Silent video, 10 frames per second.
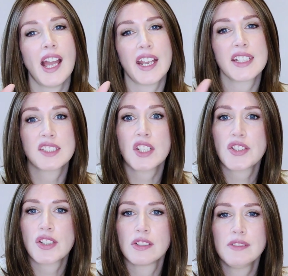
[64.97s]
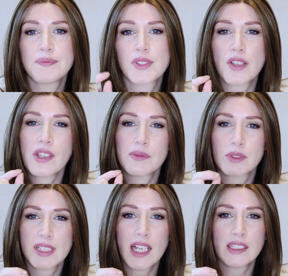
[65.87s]
and it's digital, so it
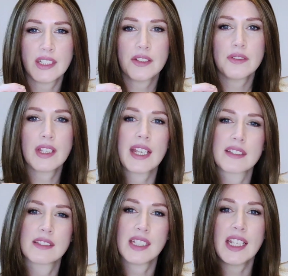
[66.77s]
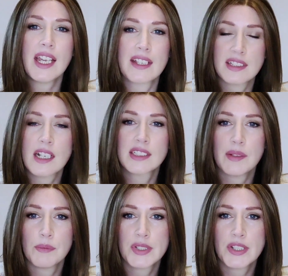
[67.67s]
will tell you it, the exact
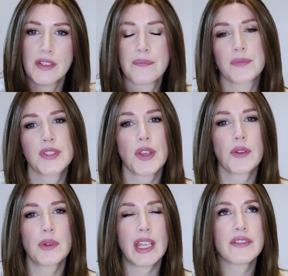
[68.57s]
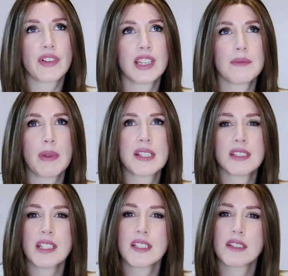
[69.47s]
temperature. So heat-friendly
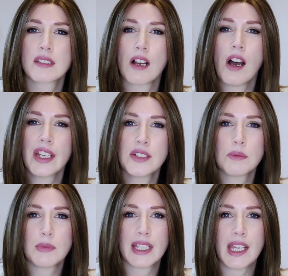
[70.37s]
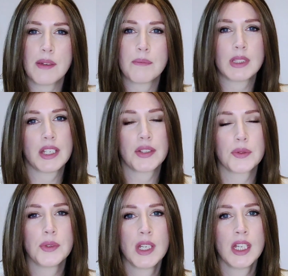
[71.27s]
pieces I normally keep
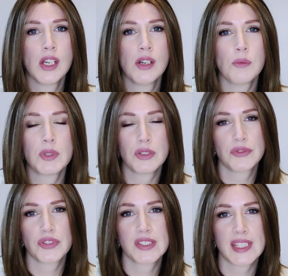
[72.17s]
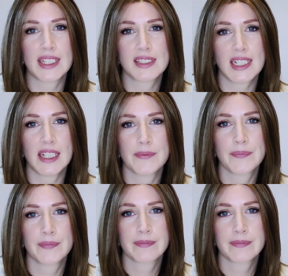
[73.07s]
below one hundred and sixty.